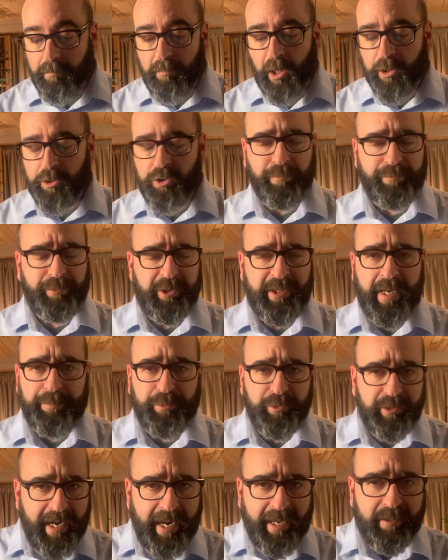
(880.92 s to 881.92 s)
So for
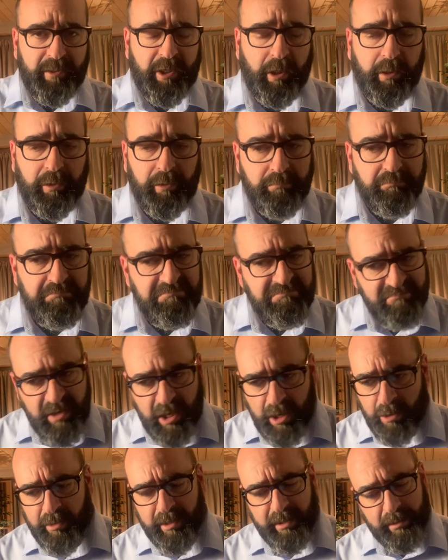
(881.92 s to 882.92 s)
example, did it add color?
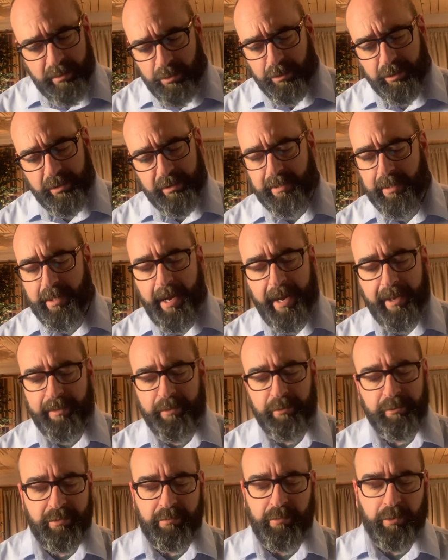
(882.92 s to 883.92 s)
No, I didn't notice that it
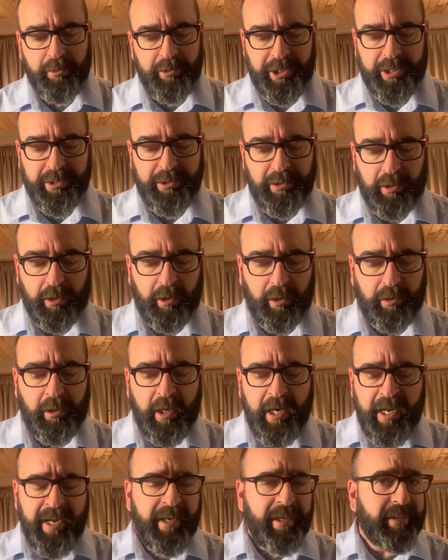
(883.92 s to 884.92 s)
added or, or changed the color.
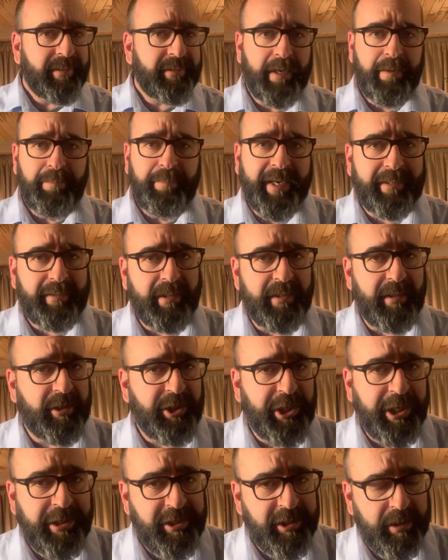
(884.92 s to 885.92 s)
Did it make, does it
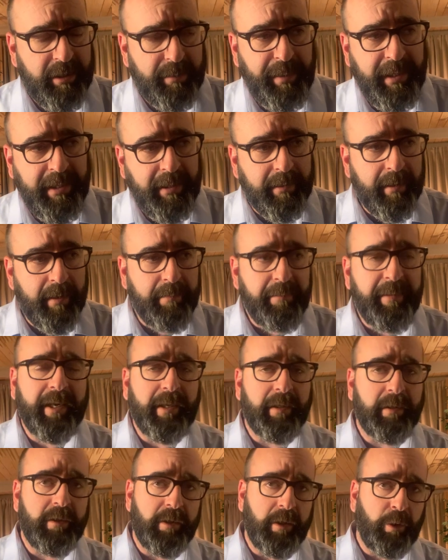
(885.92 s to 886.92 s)
change the speed? Did it make
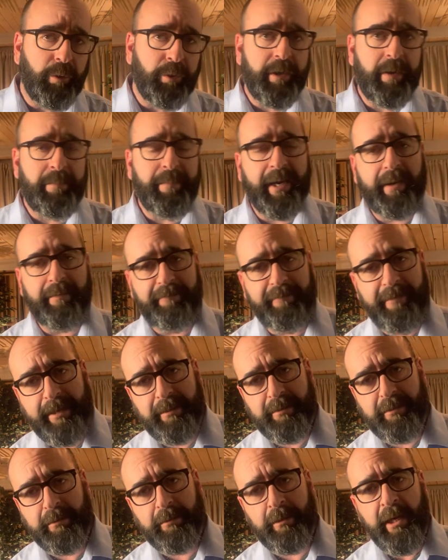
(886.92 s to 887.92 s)
it slower? Did it make it
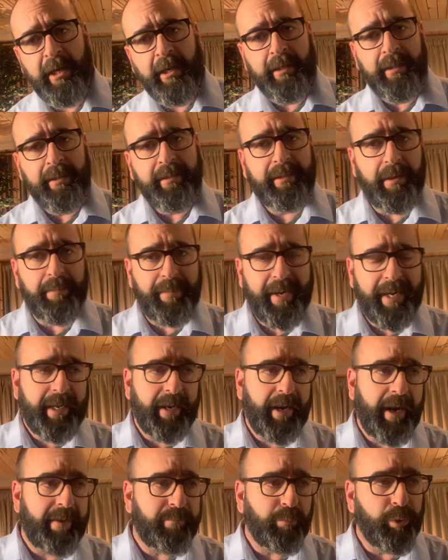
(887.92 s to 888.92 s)
faster? Did it make
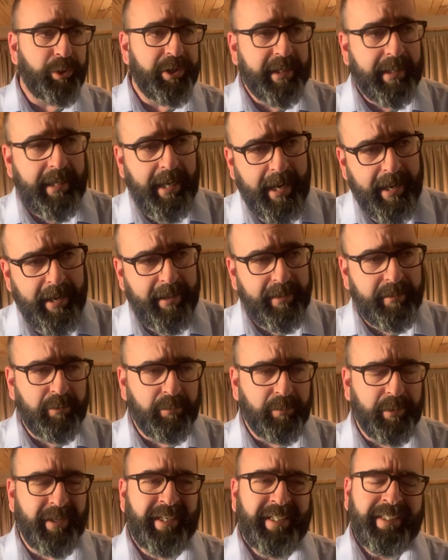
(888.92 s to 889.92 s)
it have more decay and
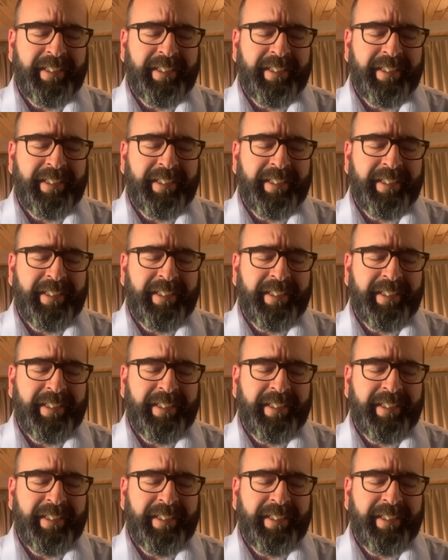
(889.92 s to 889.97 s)
so on?